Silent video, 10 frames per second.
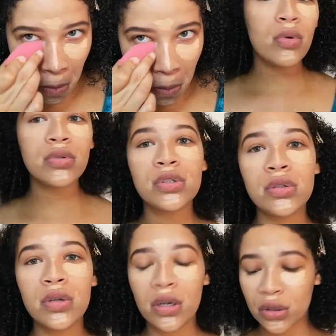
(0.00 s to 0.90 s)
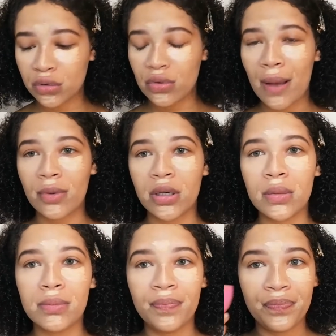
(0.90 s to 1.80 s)
also gonna do, I'm
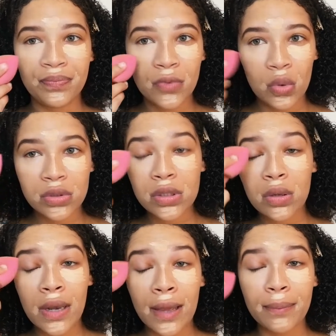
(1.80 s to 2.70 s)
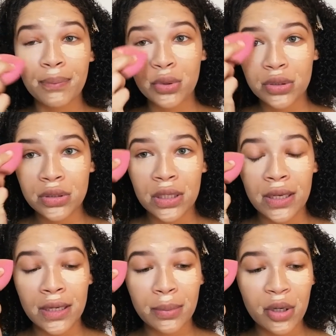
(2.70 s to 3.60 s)
gonna also like put a
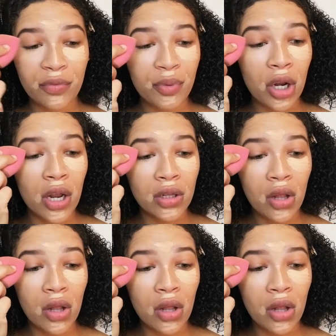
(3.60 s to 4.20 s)
little bit of product